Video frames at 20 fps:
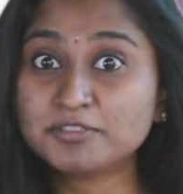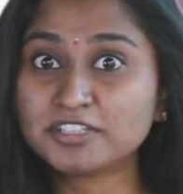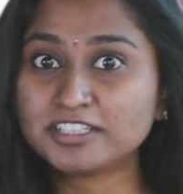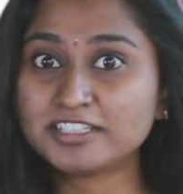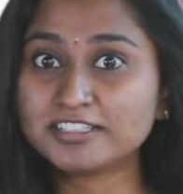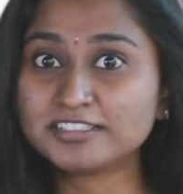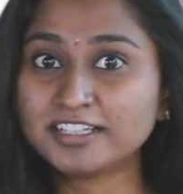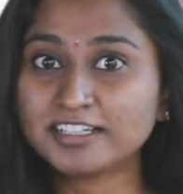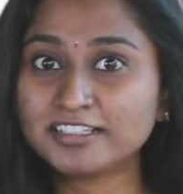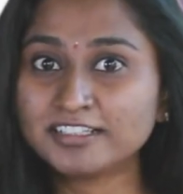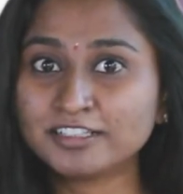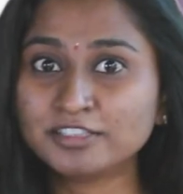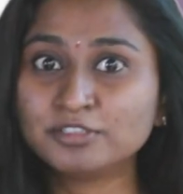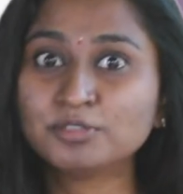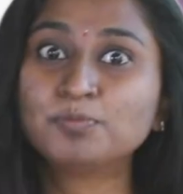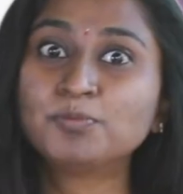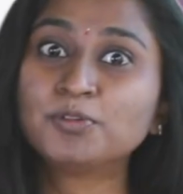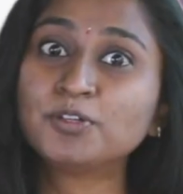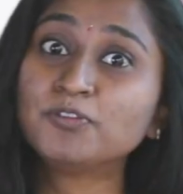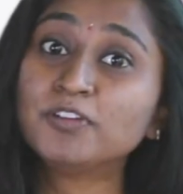a designer to
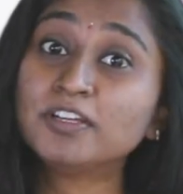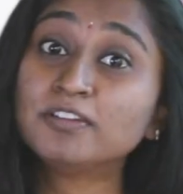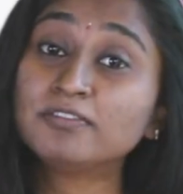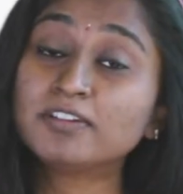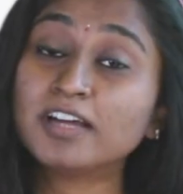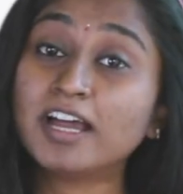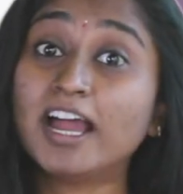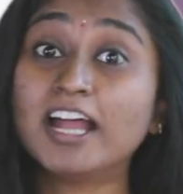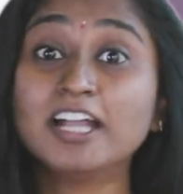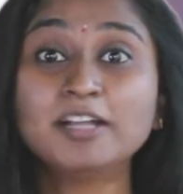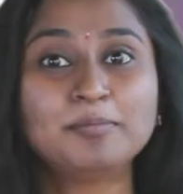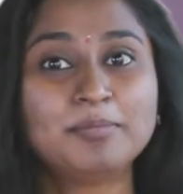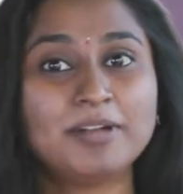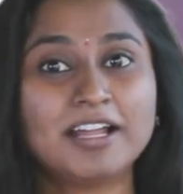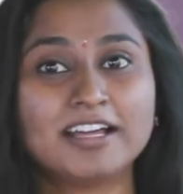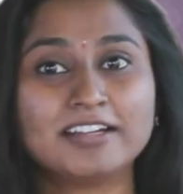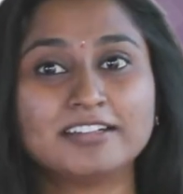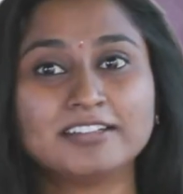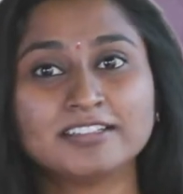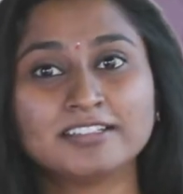preview and
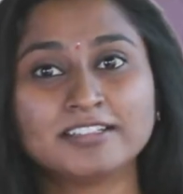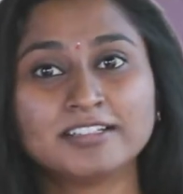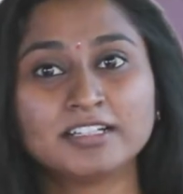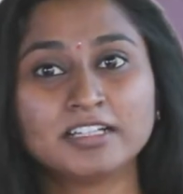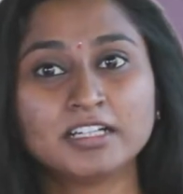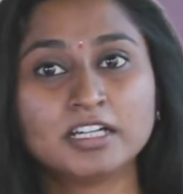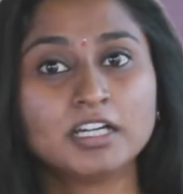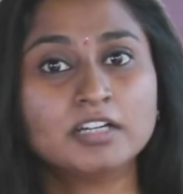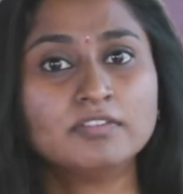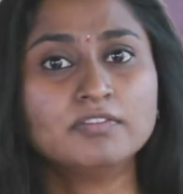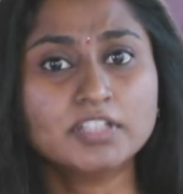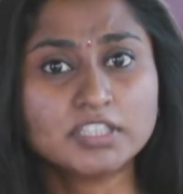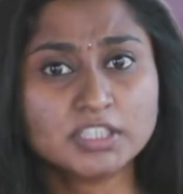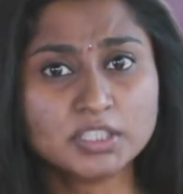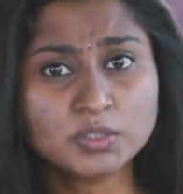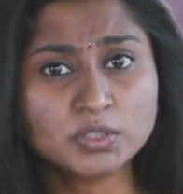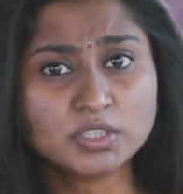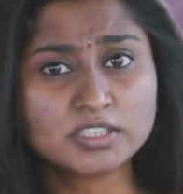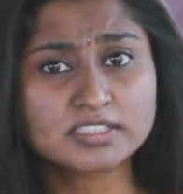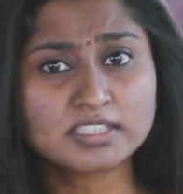plan.
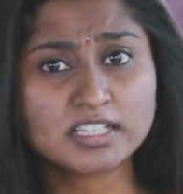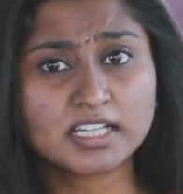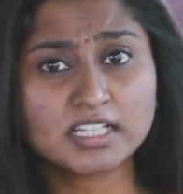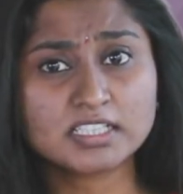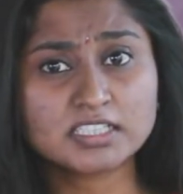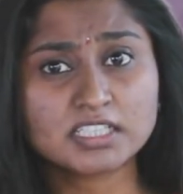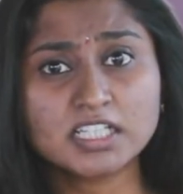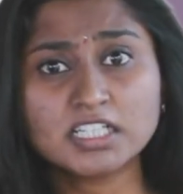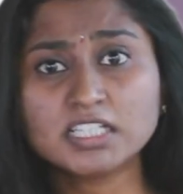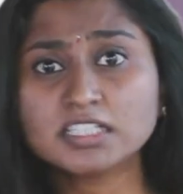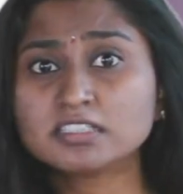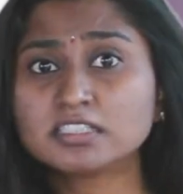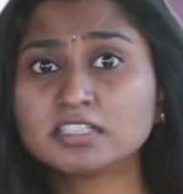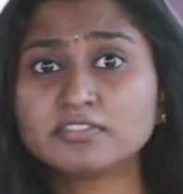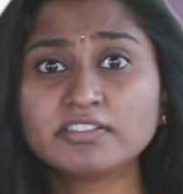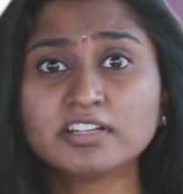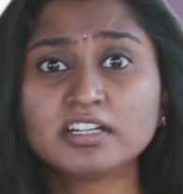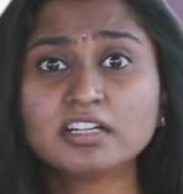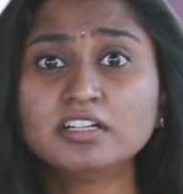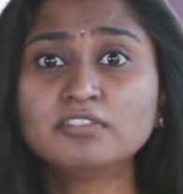Without a sketch, it is
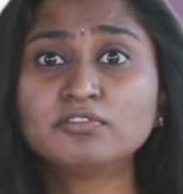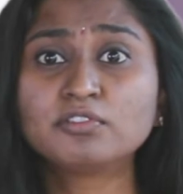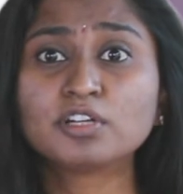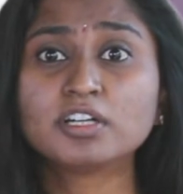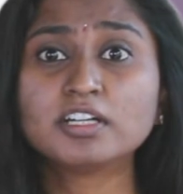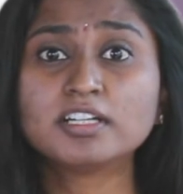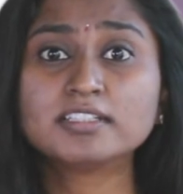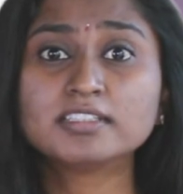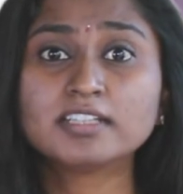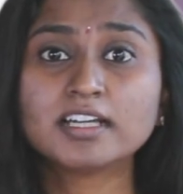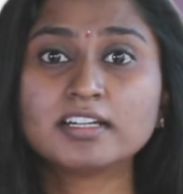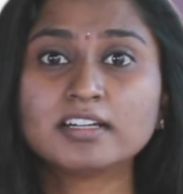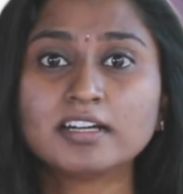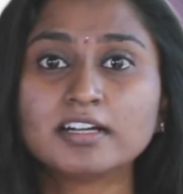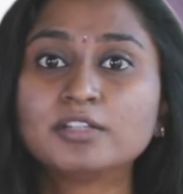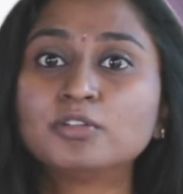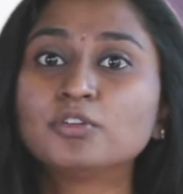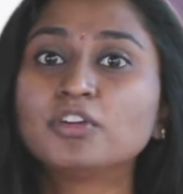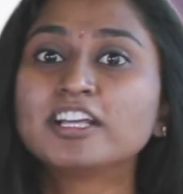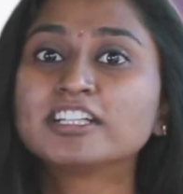difficult for a designer
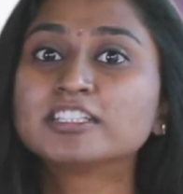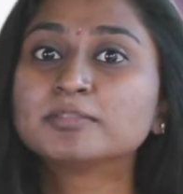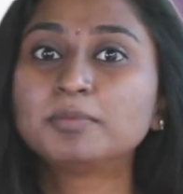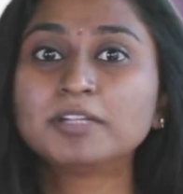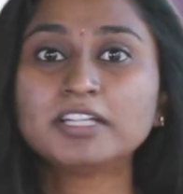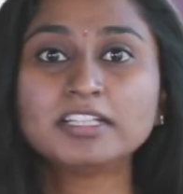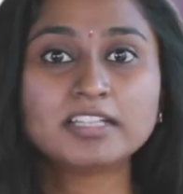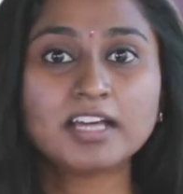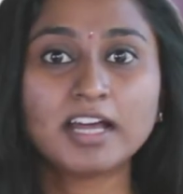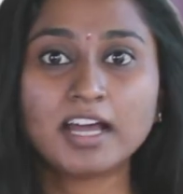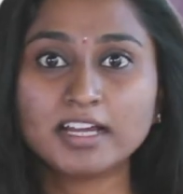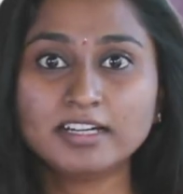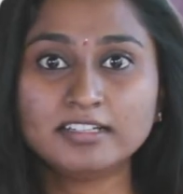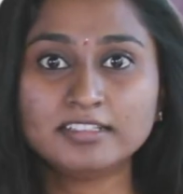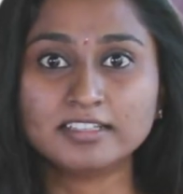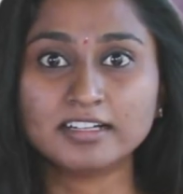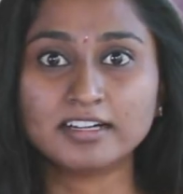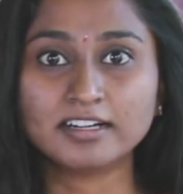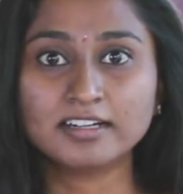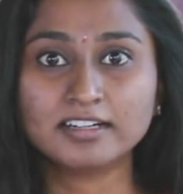to explain the
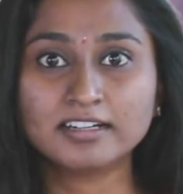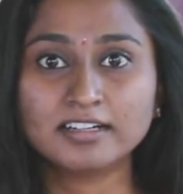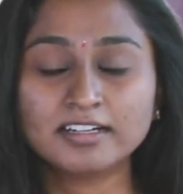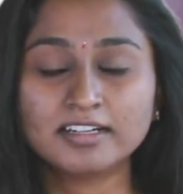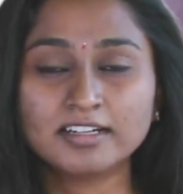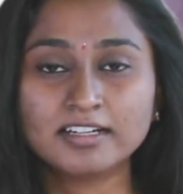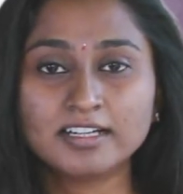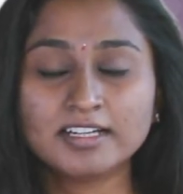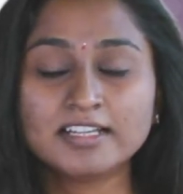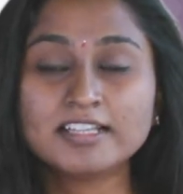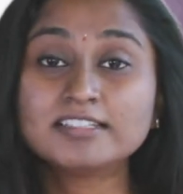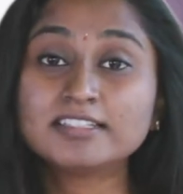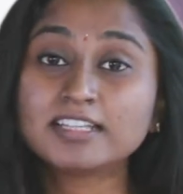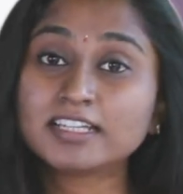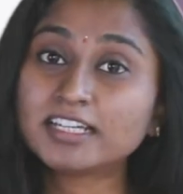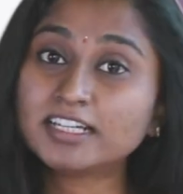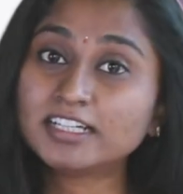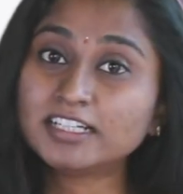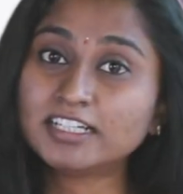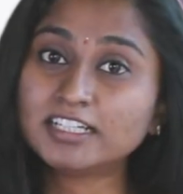idea.
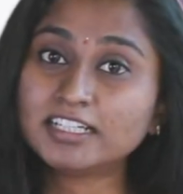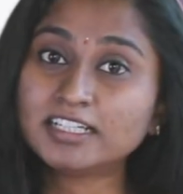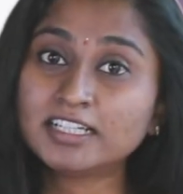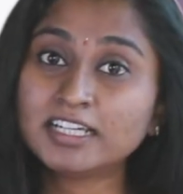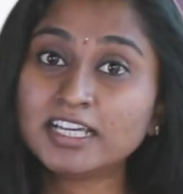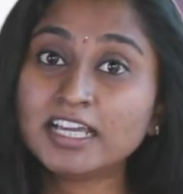Secondly,